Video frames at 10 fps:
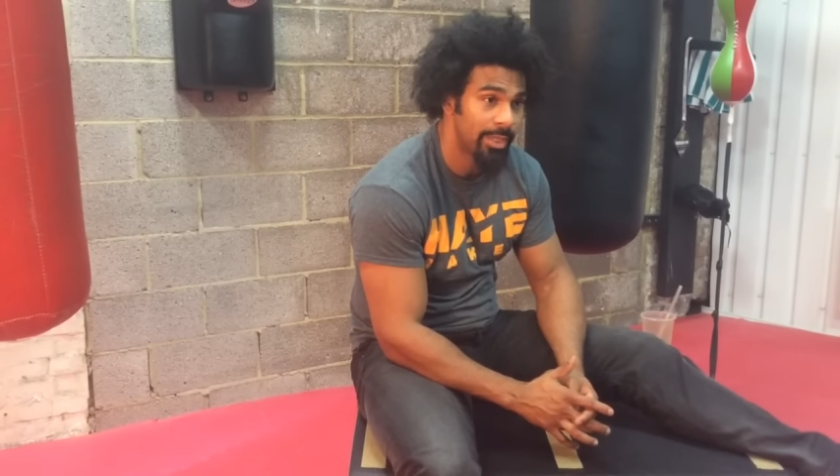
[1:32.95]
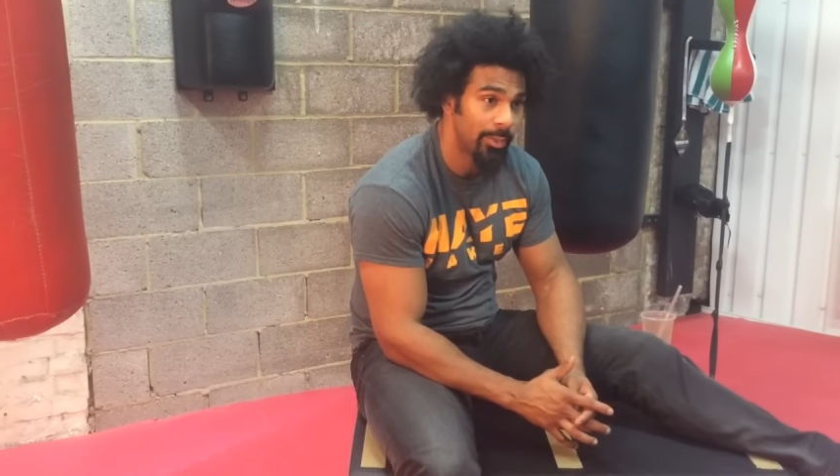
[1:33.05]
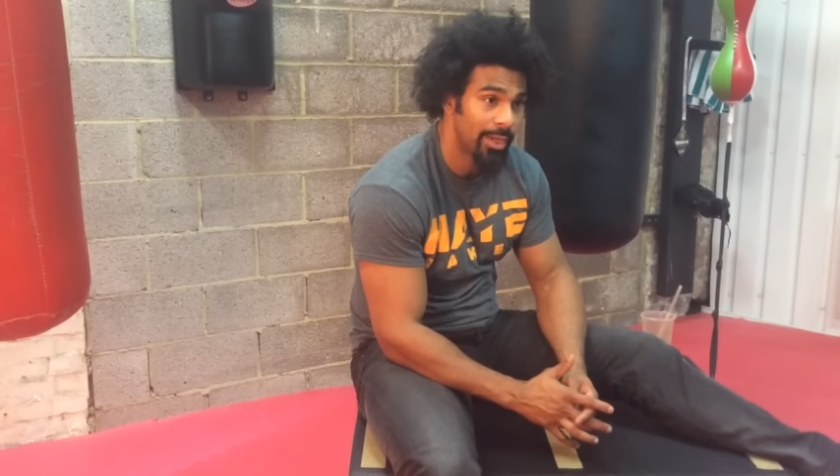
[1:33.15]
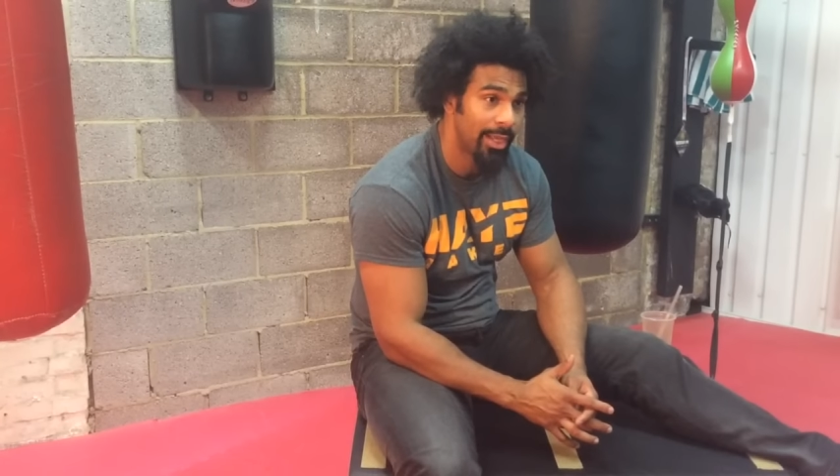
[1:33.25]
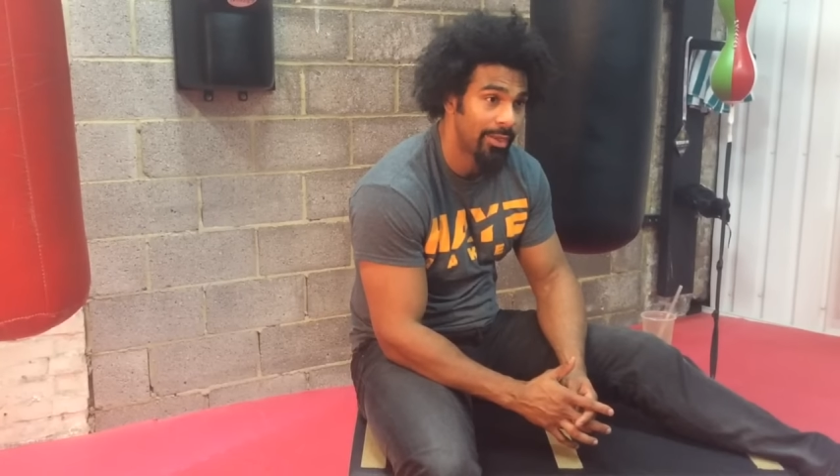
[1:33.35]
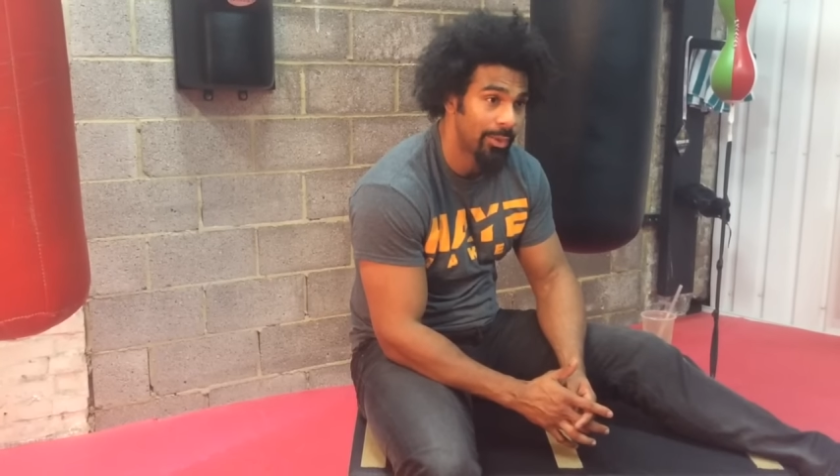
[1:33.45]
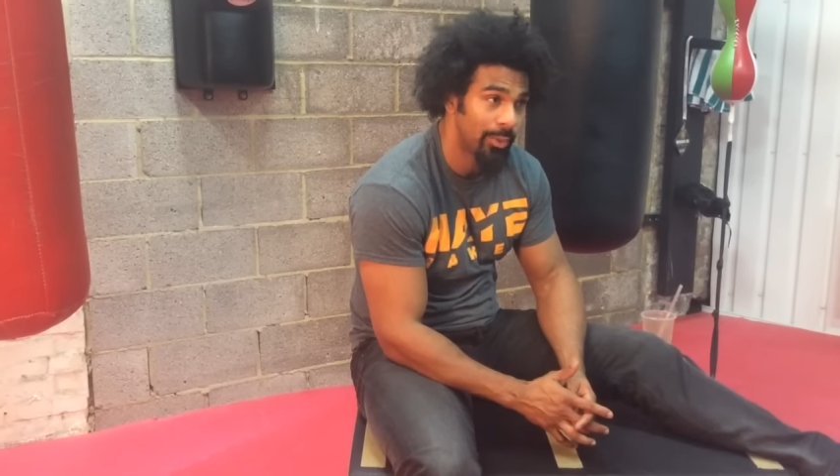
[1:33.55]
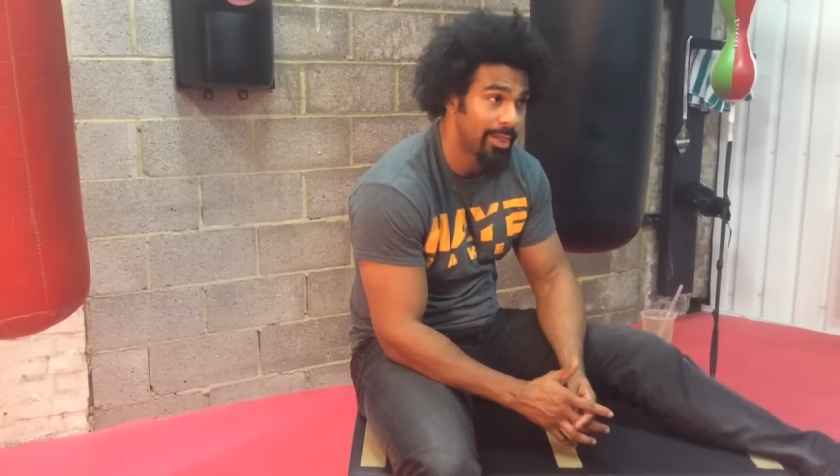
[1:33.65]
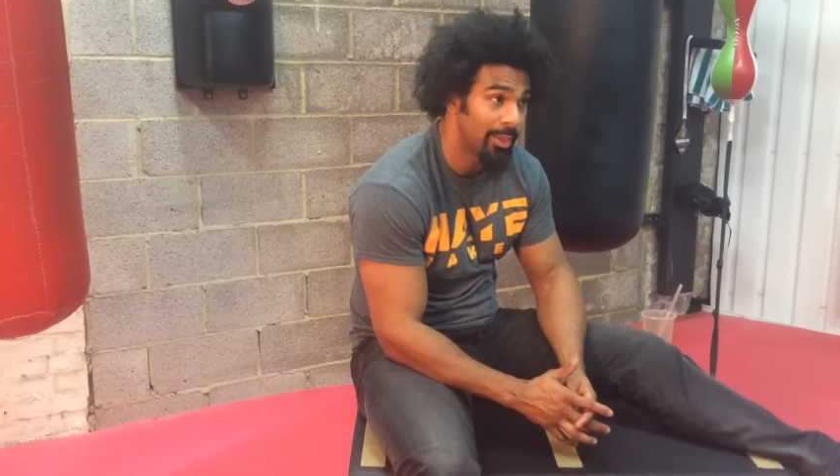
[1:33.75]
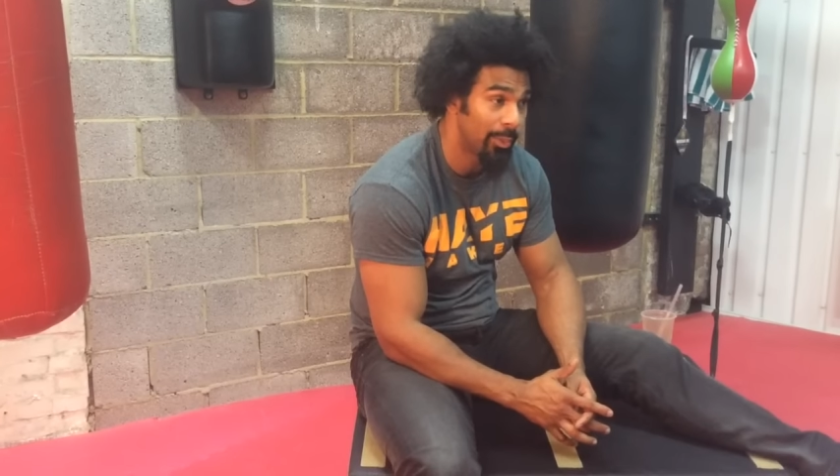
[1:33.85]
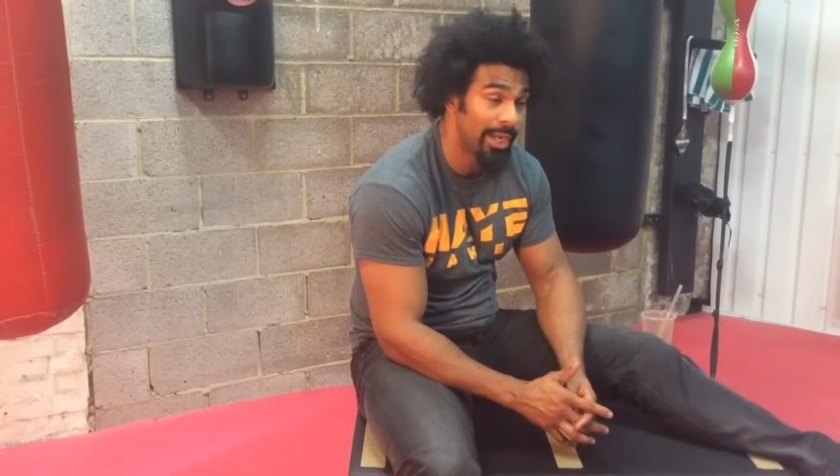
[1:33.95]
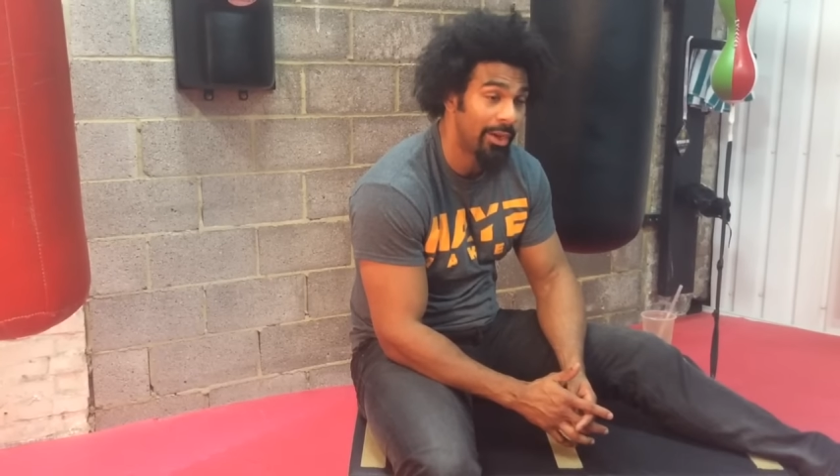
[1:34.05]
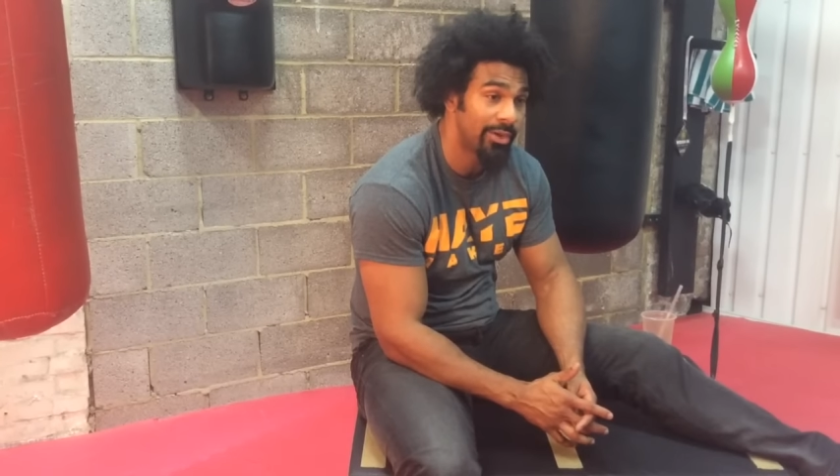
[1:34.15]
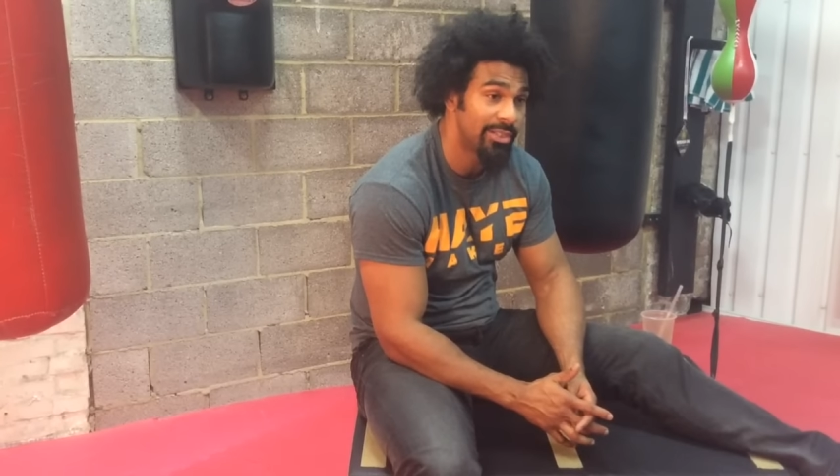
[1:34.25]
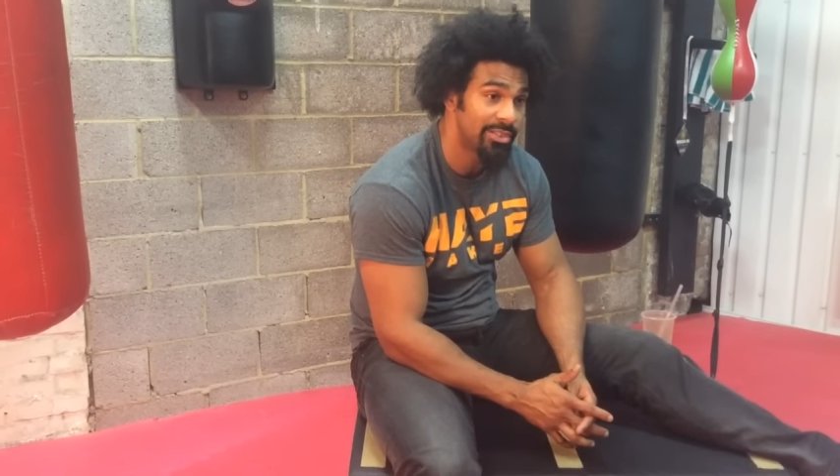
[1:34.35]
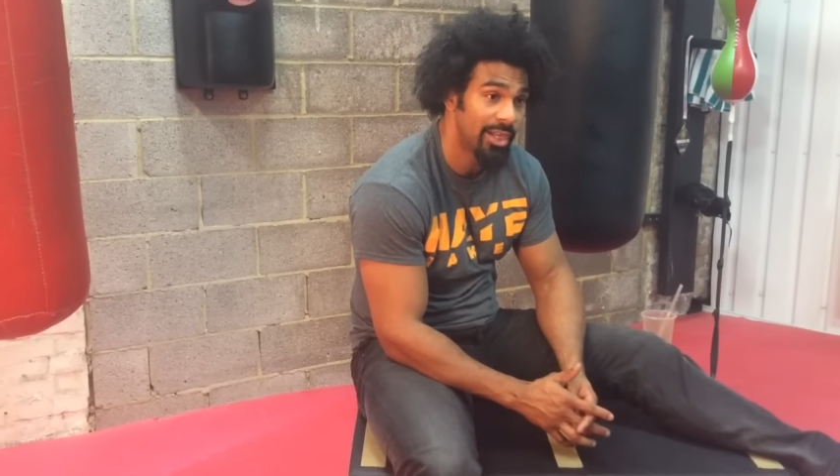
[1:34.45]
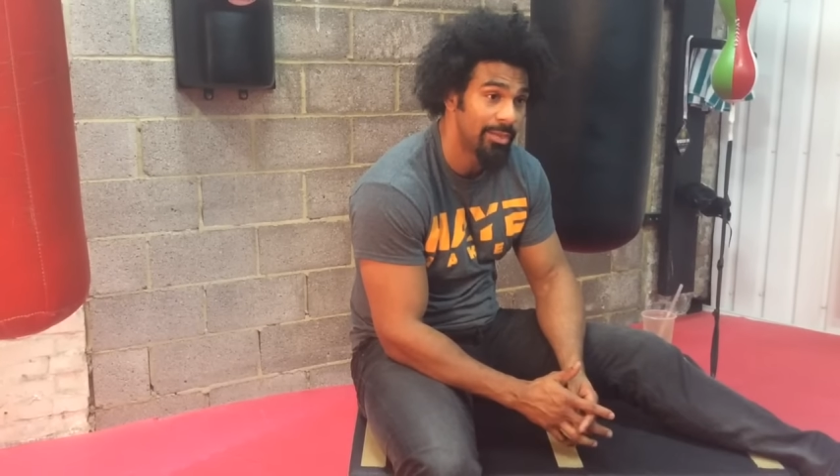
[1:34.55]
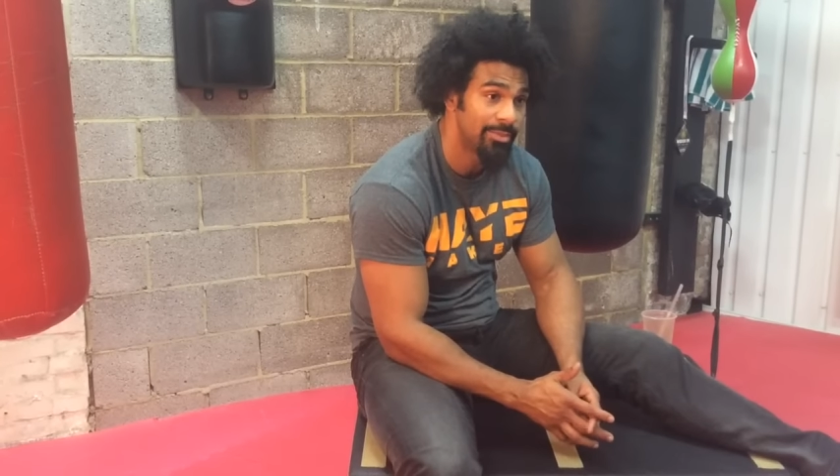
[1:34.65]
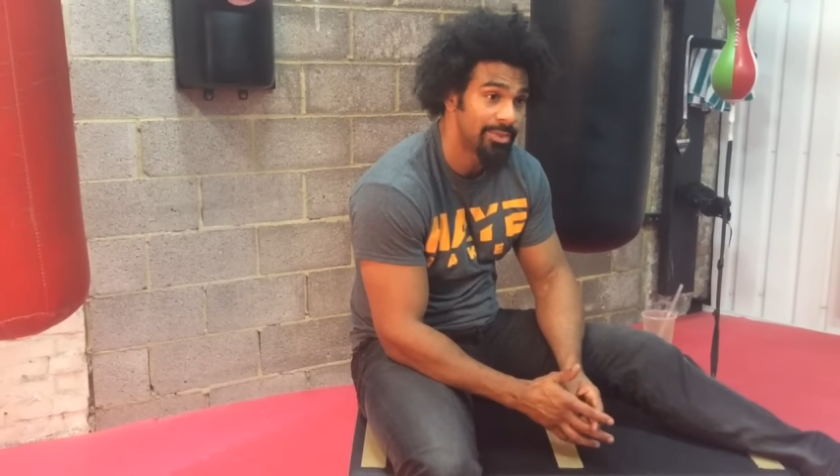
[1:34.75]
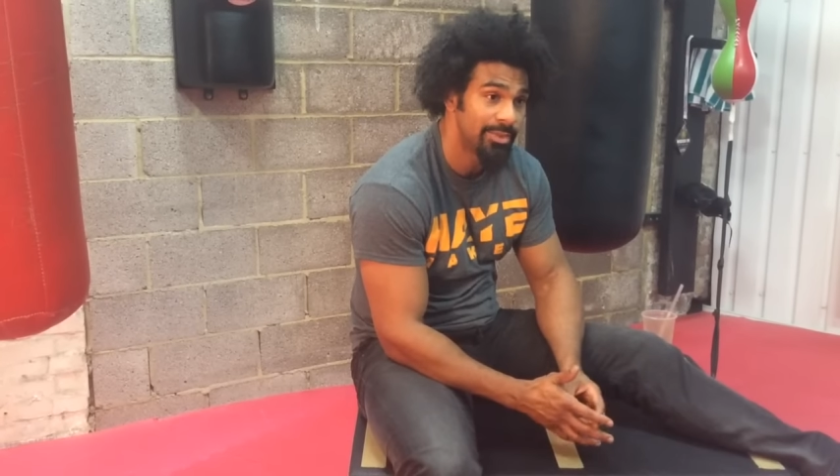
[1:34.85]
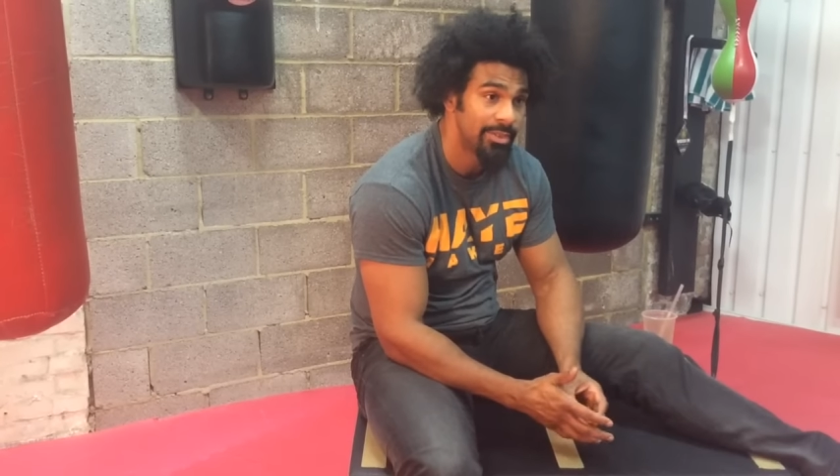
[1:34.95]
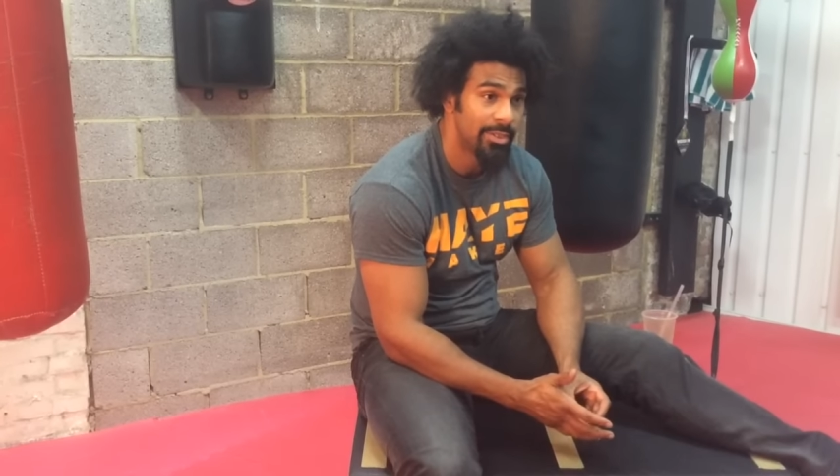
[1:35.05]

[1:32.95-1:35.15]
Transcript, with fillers: He went out on a win and went out on his terms.